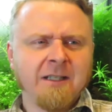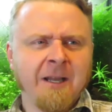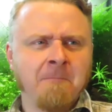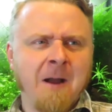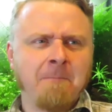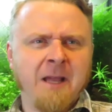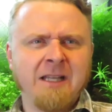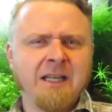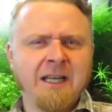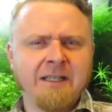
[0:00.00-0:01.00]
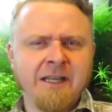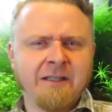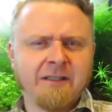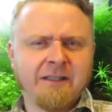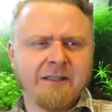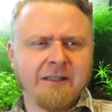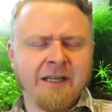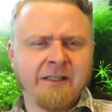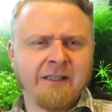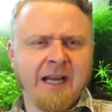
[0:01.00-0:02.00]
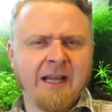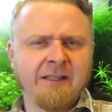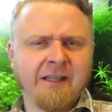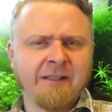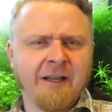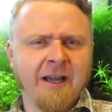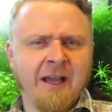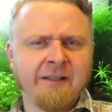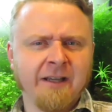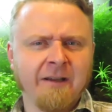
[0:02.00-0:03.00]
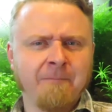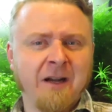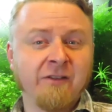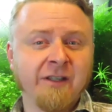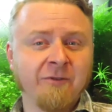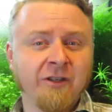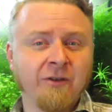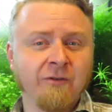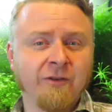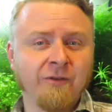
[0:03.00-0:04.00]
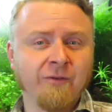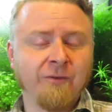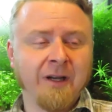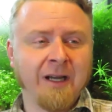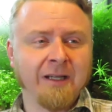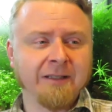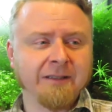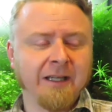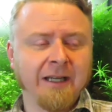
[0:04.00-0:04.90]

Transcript: In my opinion, it stands as a better substitute to